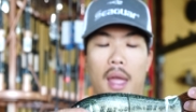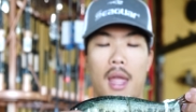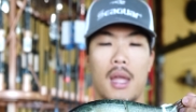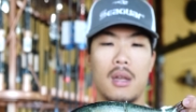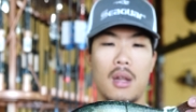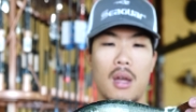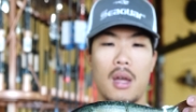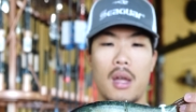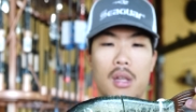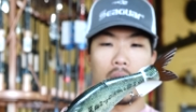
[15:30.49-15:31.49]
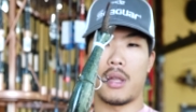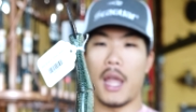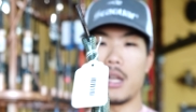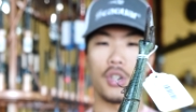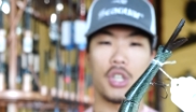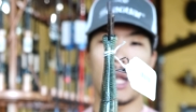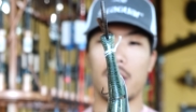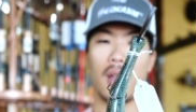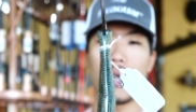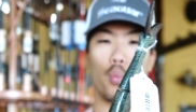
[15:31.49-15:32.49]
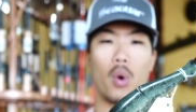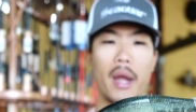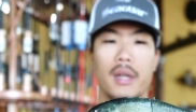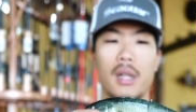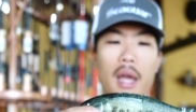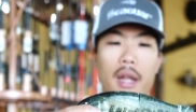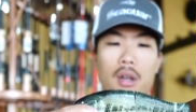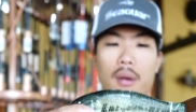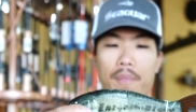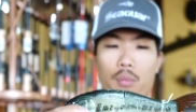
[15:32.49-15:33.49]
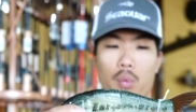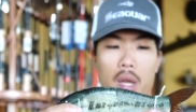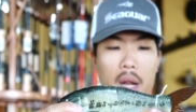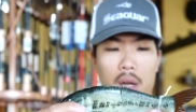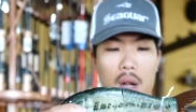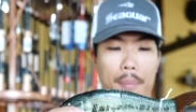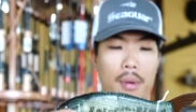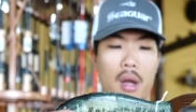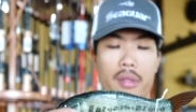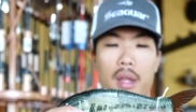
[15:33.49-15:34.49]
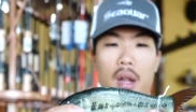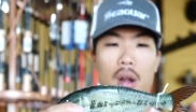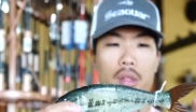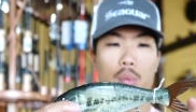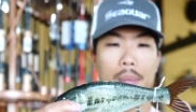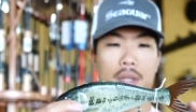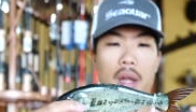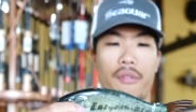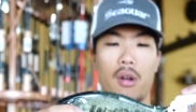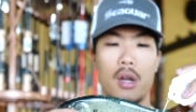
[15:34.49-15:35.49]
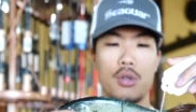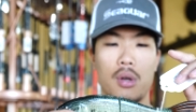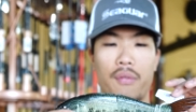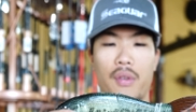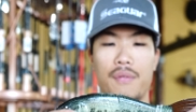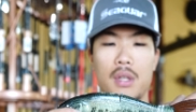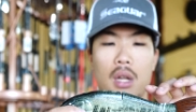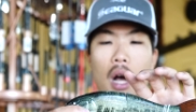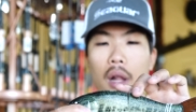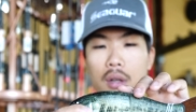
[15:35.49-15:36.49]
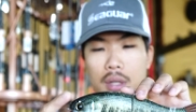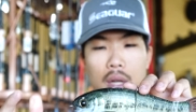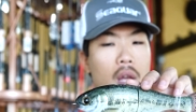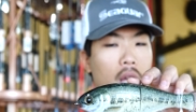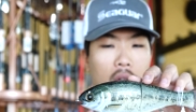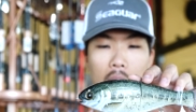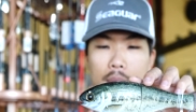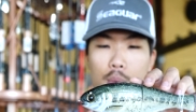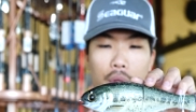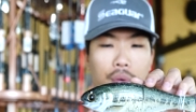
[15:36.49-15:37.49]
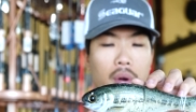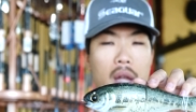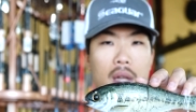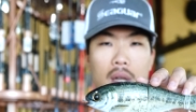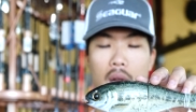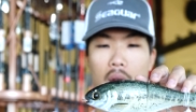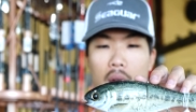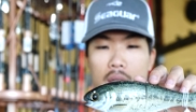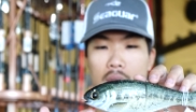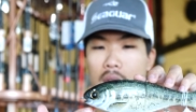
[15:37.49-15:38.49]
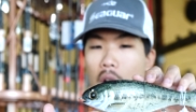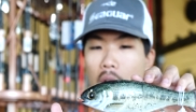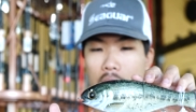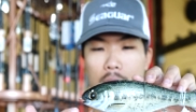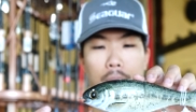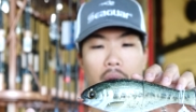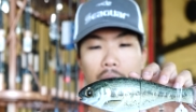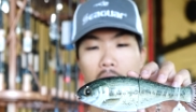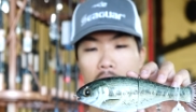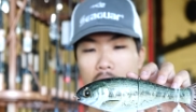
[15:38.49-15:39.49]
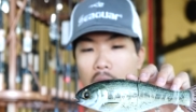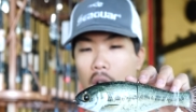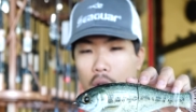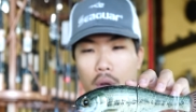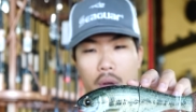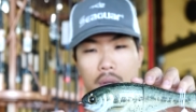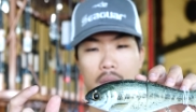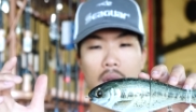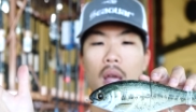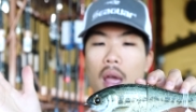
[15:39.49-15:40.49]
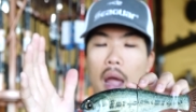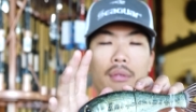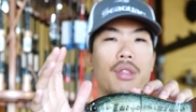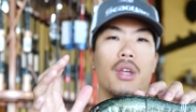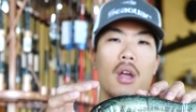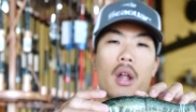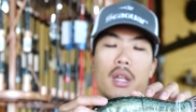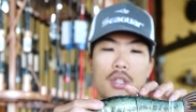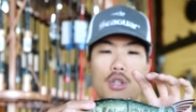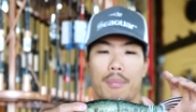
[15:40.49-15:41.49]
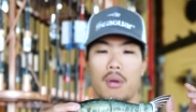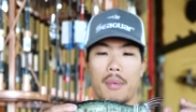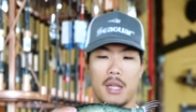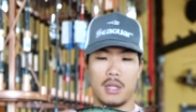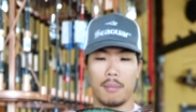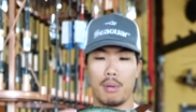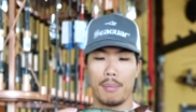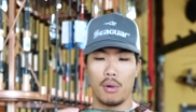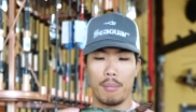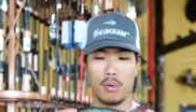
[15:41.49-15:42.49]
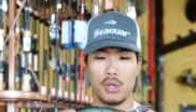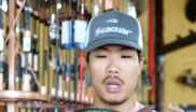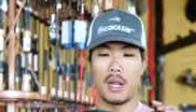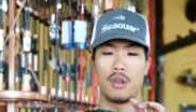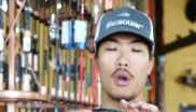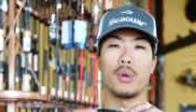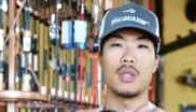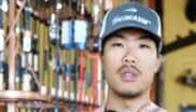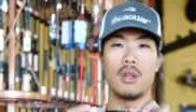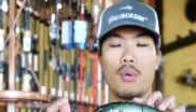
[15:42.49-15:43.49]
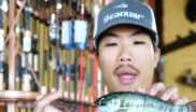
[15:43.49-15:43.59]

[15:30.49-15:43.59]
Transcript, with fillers: And uh, eight inch shad glide, wide glider. We got it up on there on the website for $150. Comes with great uh, stock split ring, stock hooks, everything on it, super amazing. People at Bull Shad know what to do.